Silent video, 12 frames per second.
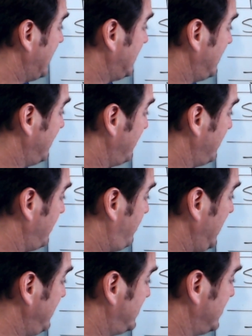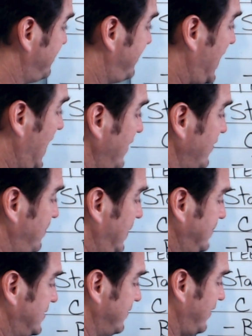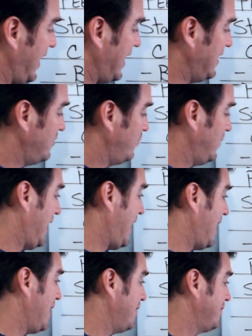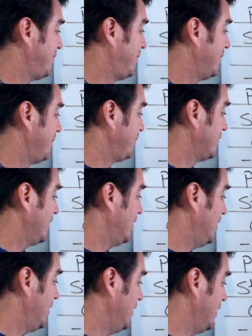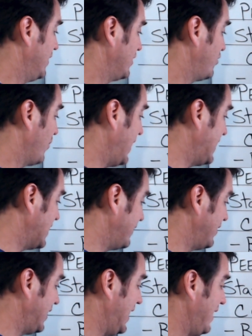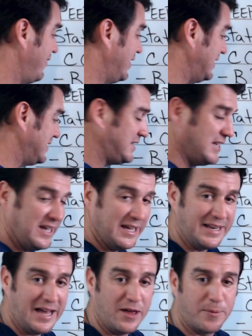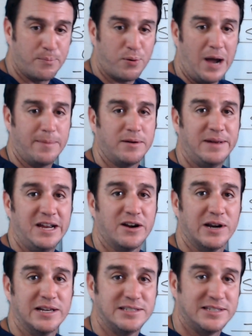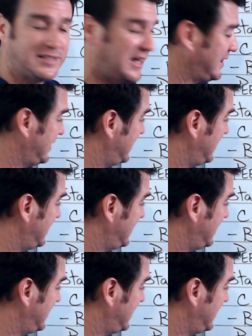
At peeps of 5 and peeps of 8, we have a gradient of 11 and 10. Now, the problem here is, is